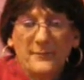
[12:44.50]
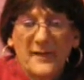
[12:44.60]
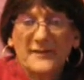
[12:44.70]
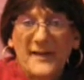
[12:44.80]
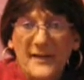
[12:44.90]

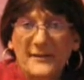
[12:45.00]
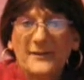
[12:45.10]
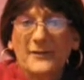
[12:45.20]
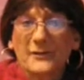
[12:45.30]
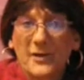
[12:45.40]
It
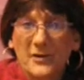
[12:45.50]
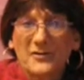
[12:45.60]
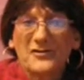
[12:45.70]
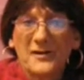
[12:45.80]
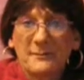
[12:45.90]
takes
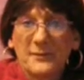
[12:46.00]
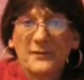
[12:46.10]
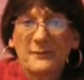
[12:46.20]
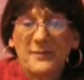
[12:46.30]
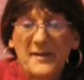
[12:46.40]
large
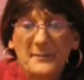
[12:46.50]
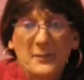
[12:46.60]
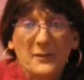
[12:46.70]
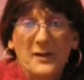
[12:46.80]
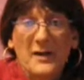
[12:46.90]
numbers of
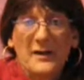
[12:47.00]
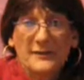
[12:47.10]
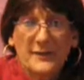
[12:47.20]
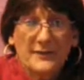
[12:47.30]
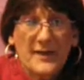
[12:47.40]
people
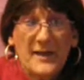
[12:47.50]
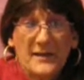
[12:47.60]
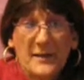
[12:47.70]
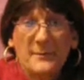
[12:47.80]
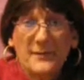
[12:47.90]
to
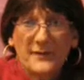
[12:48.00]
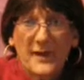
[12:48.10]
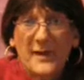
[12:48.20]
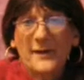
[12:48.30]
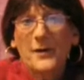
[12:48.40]
stand up and
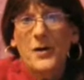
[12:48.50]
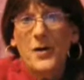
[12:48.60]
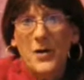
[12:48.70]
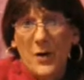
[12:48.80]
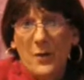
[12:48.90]
say
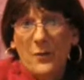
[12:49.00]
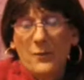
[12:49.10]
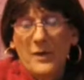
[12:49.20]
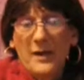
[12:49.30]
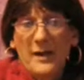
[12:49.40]
no.
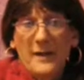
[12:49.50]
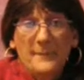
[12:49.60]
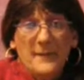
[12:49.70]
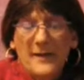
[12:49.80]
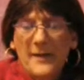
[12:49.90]

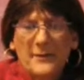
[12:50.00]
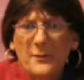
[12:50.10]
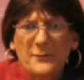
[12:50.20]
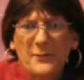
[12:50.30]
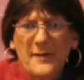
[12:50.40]
And that
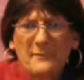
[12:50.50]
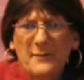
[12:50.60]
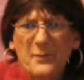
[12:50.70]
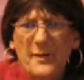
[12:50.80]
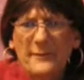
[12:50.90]
goes for every
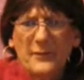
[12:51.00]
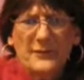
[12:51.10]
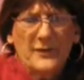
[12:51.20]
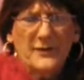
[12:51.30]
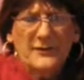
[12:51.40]

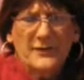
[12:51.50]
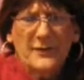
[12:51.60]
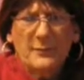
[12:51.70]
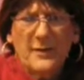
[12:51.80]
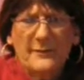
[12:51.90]
province, not just
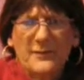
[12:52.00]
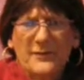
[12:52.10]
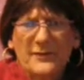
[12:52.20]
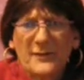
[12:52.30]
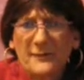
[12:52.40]
the
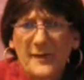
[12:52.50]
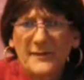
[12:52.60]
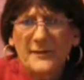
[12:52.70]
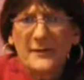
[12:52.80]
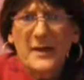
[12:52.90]
provinces
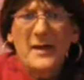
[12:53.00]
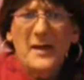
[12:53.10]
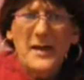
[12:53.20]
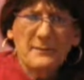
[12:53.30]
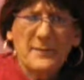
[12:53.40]
affected.
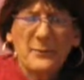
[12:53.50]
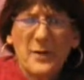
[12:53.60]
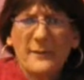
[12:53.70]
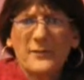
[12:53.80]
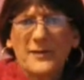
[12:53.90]
Every
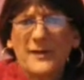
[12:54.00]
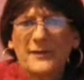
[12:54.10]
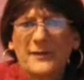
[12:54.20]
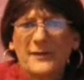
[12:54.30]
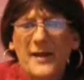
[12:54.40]
province
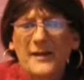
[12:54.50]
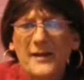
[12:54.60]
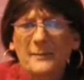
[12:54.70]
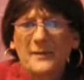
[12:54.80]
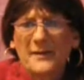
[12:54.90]
has to stand
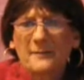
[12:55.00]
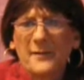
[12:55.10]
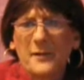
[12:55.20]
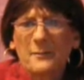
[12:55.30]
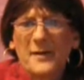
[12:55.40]
up and give
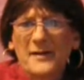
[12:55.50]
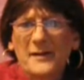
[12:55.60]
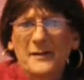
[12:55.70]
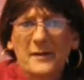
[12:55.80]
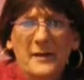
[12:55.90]
their opinion.